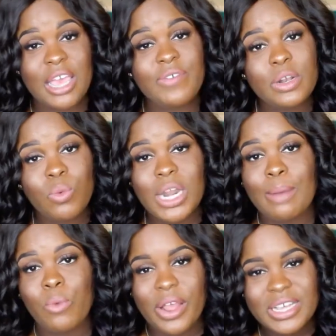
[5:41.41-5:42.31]
even when
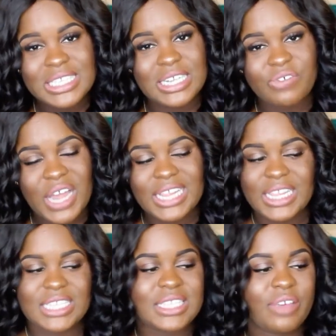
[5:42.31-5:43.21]
I'm wearing stuff like
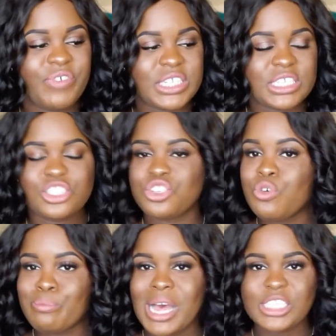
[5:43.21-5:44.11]
this, if it's
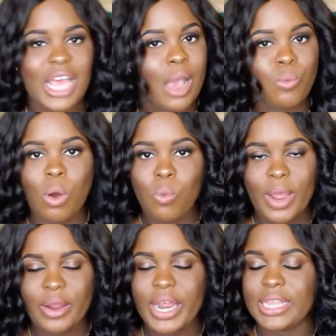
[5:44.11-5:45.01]
too much, I won't
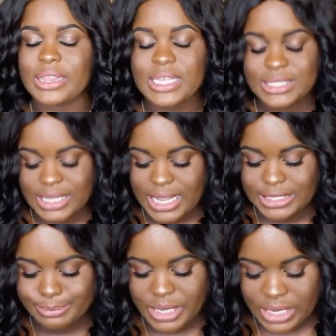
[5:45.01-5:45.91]
wear it, and this
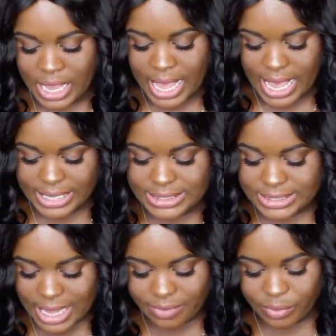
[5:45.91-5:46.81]
has been a
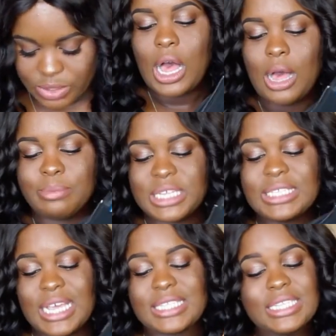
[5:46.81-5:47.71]
saver.
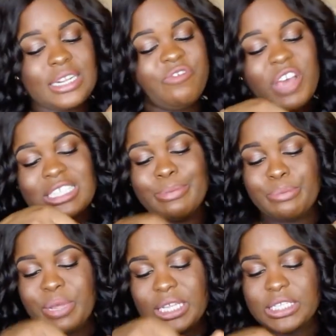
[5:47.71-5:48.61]
This is an
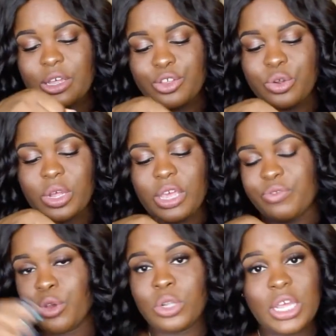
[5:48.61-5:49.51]
investment piece, so
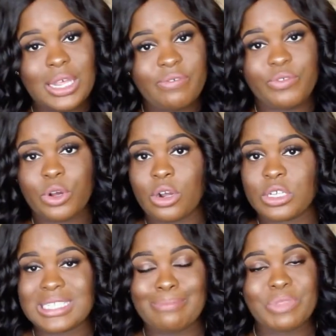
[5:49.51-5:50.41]
if you're looking
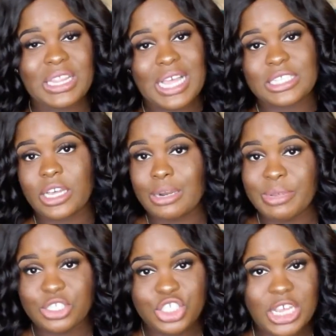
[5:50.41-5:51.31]
for something that's going to
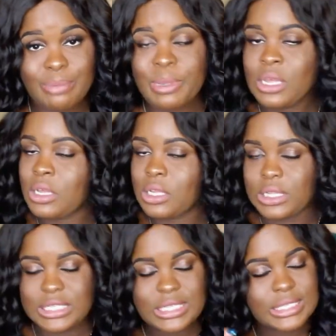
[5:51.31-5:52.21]
be cheap,
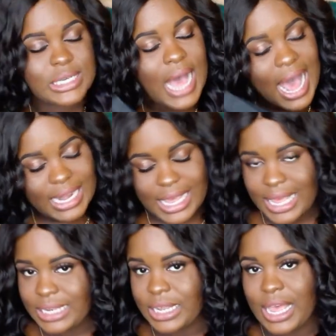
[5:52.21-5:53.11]
this is not
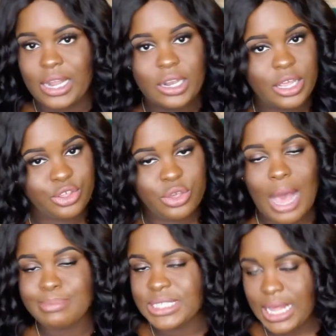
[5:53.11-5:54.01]
it. And
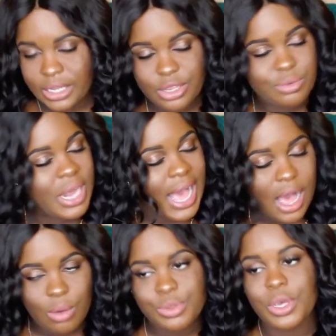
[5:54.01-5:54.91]
I'm telling you
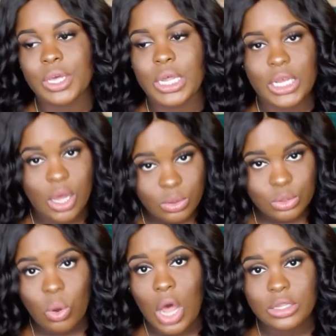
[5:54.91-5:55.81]
now, you're going to go
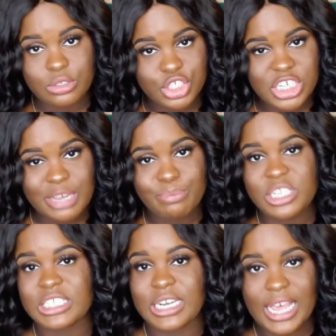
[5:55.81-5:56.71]
through all those cheap
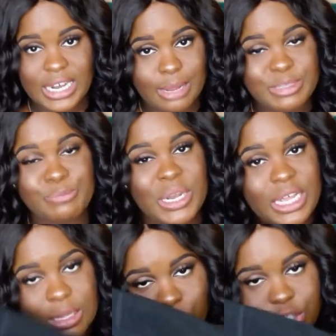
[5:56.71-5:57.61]
ones and end up
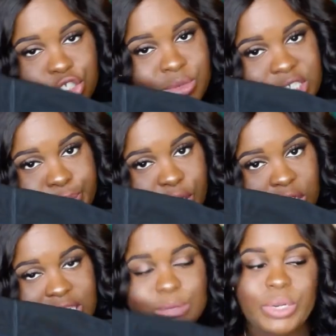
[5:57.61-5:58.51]
spending what you would spend
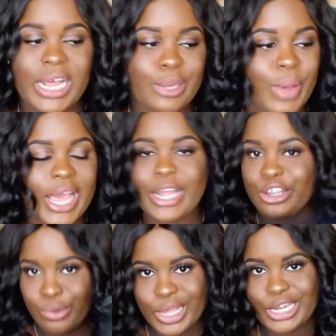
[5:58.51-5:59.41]
on this one anyway,
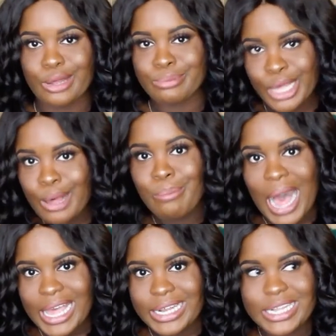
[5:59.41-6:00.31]
and you'll end up
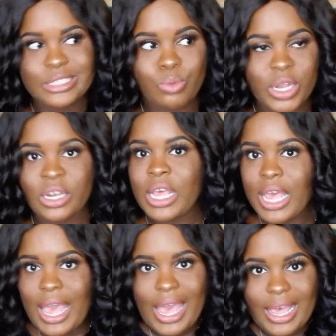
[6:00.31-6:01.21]
buying this one
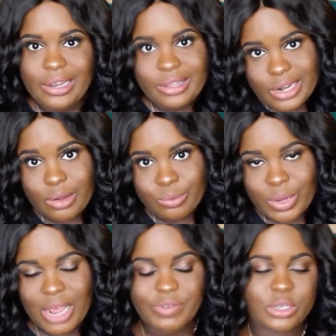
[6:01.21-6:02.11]
and, you know,
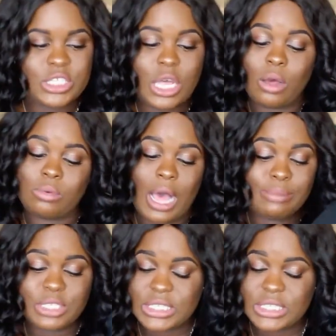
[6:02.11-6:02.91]
whatever. So I'm